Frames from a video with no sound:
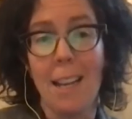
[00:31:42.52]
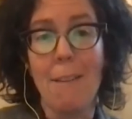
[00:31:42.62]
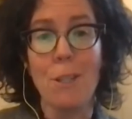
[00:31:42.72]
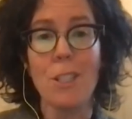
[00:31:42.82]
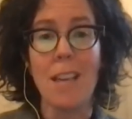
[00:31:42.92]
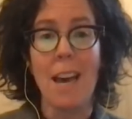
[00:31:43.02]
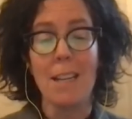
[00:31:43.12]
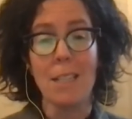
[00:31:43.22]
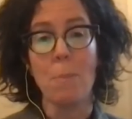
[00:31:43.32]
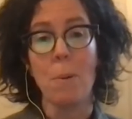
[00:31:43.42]
leverage that
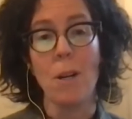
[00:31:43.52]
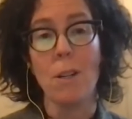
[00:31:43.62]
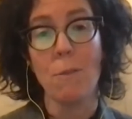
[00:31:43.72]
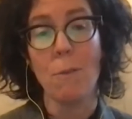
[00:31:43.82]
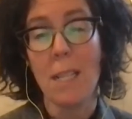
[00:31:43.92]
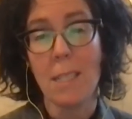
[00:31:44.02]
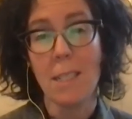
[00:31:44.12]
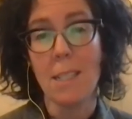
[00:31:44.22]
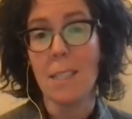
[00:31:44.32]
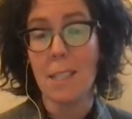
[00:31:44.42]
as part of what
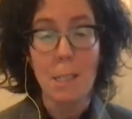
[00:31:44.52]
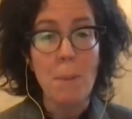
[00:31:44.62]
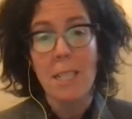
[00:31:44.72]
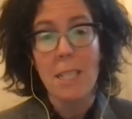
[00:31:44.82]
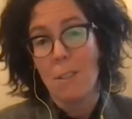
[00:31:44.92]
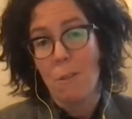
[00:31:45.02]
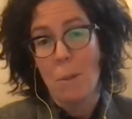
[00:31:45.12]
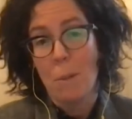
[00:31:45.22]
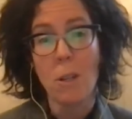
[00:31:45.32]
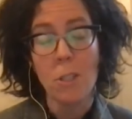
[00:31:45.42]
is expected
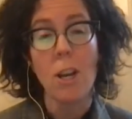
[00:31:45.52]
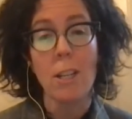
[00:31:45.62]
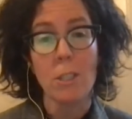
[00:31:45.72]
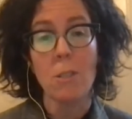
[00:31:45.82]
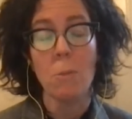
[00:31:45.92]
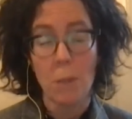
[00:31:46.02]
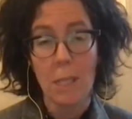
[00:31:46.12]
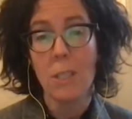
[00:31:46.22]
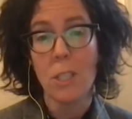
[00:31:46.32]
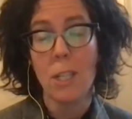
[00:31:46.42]
from the contractual
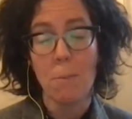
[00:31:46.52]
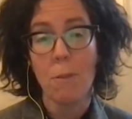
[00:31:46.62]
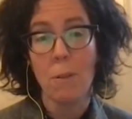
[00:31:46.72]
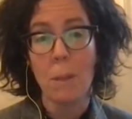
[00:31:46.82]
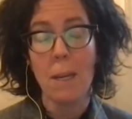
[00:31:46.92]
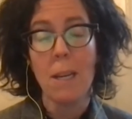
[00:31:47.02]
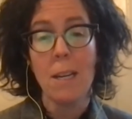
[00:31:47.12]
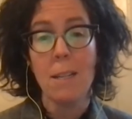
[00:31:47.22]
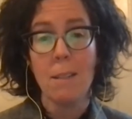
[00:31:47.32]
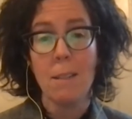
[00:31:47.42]
relationship from
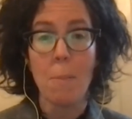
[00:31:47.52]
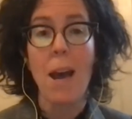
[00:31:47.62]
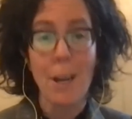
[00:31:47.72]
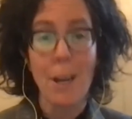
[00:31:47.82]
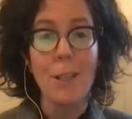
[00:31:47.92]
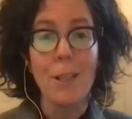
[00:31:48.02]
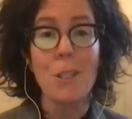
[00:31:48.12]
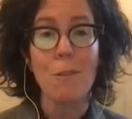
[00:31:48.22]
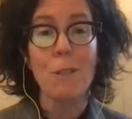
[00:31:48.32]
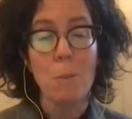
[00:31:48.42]
the buyer and the
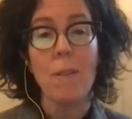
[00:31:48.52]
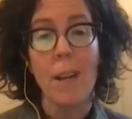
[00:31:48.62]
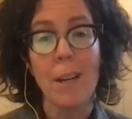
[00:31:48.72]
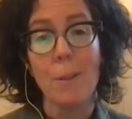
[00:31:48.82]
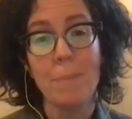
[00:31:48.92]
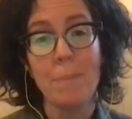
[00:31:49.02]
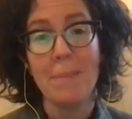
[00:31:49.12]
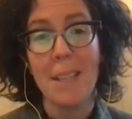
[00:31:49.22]
service provider.